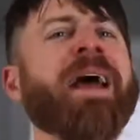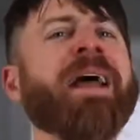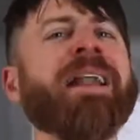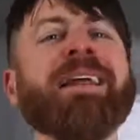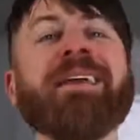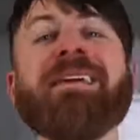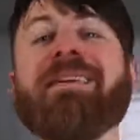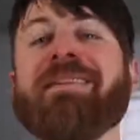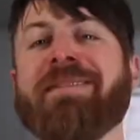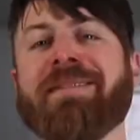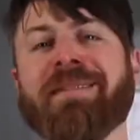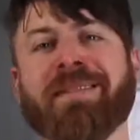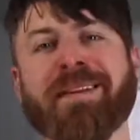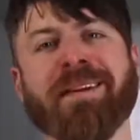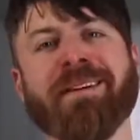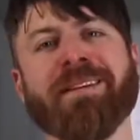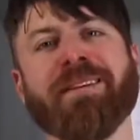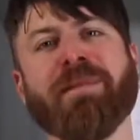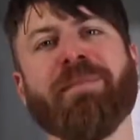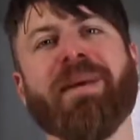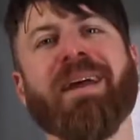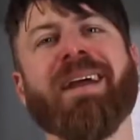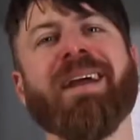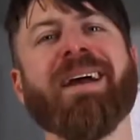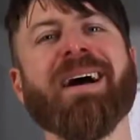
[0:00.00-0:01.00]
anything
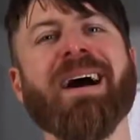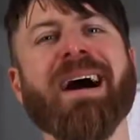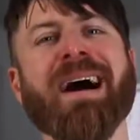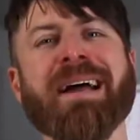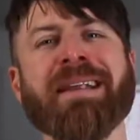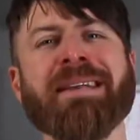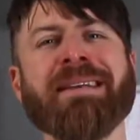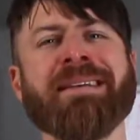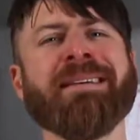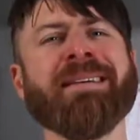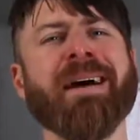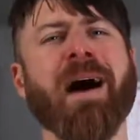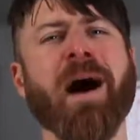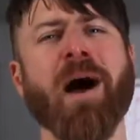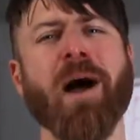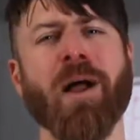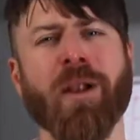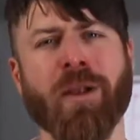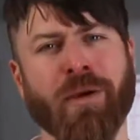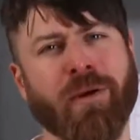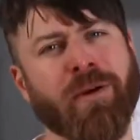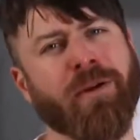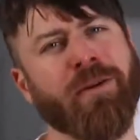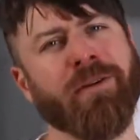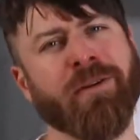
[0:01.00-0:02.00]
to make a
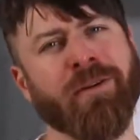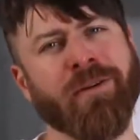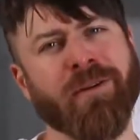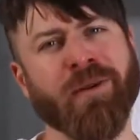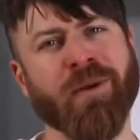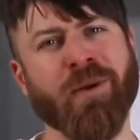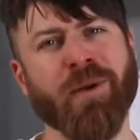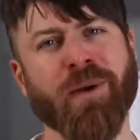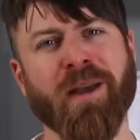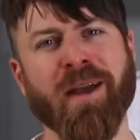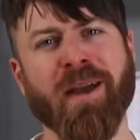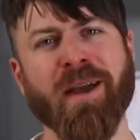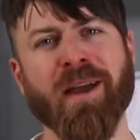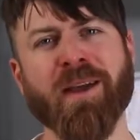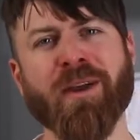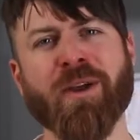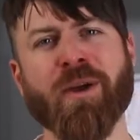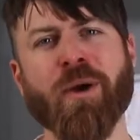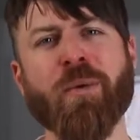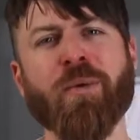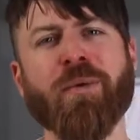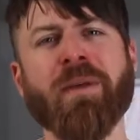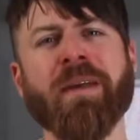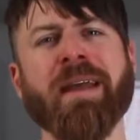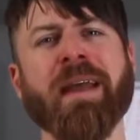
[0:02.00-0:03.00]
dollar, okay? You
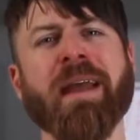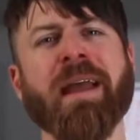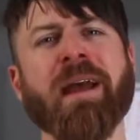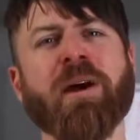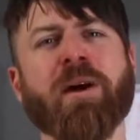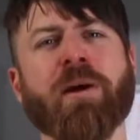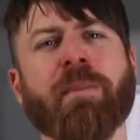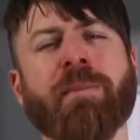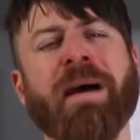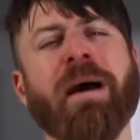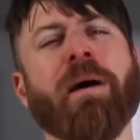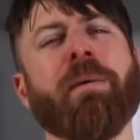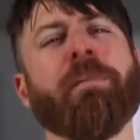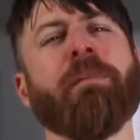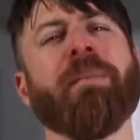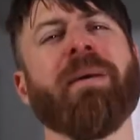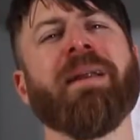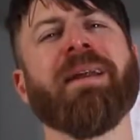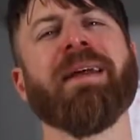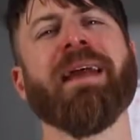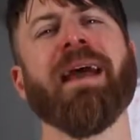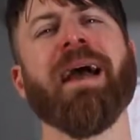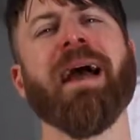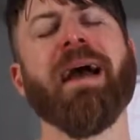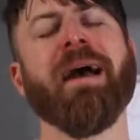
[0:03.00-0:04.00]
don't care about
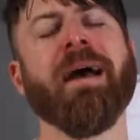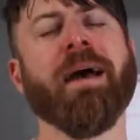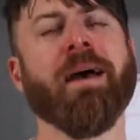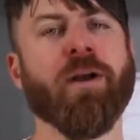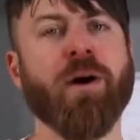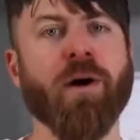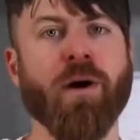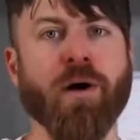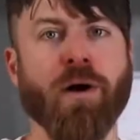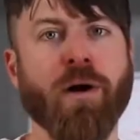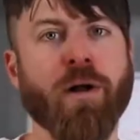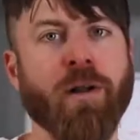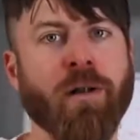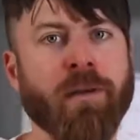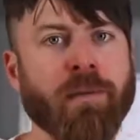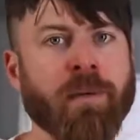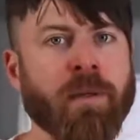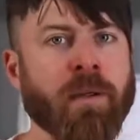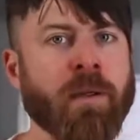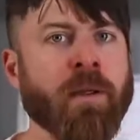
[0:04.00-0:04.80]
money at all.